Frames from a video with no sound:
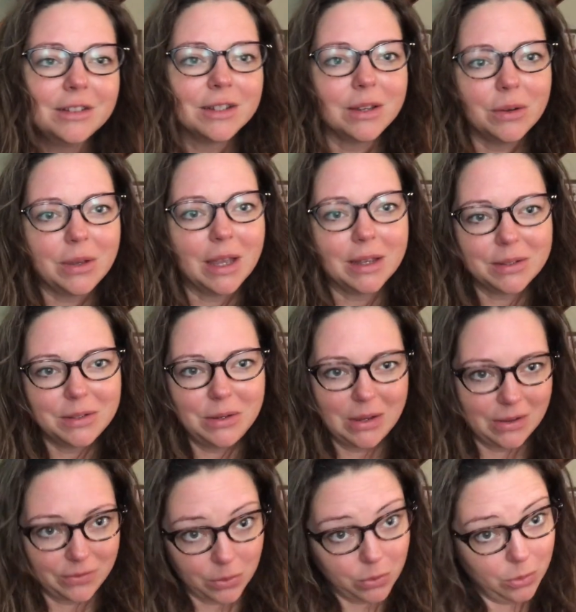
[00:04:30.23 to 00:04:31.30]
So okay, so you
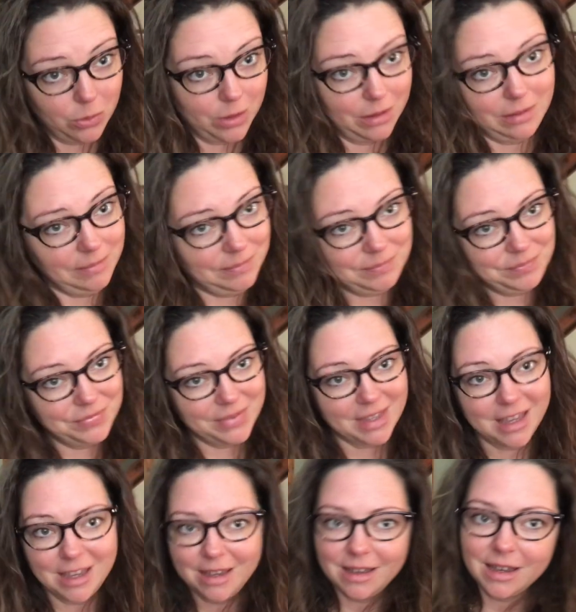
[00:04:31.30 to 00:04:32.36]
have a whore
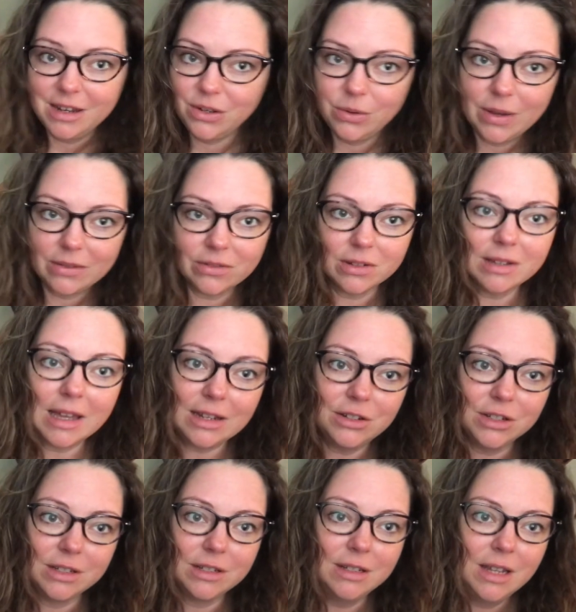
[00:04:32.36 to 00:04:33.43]
and you have a
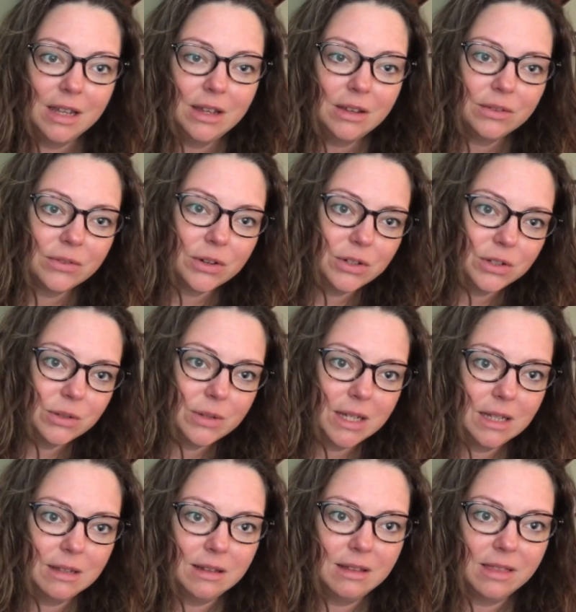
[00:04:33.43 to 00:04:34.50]
legend for
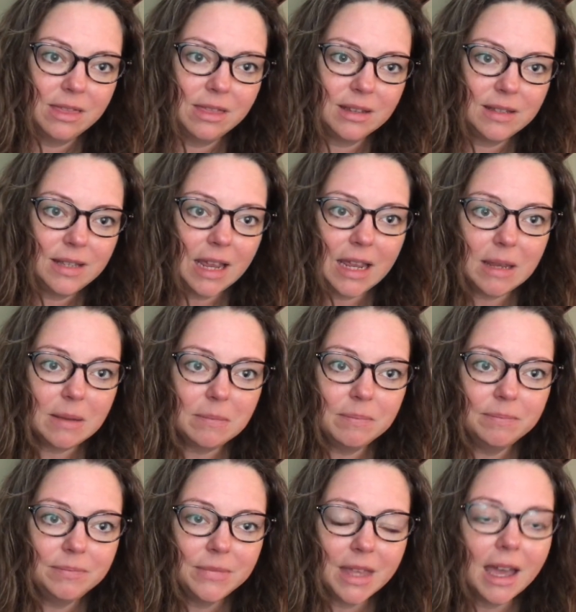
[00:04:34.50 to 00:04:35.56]
doing the
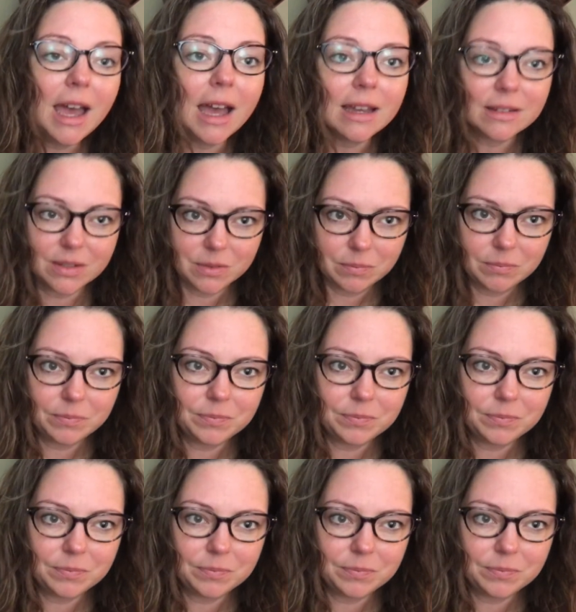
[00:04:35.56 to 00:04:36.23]
same act.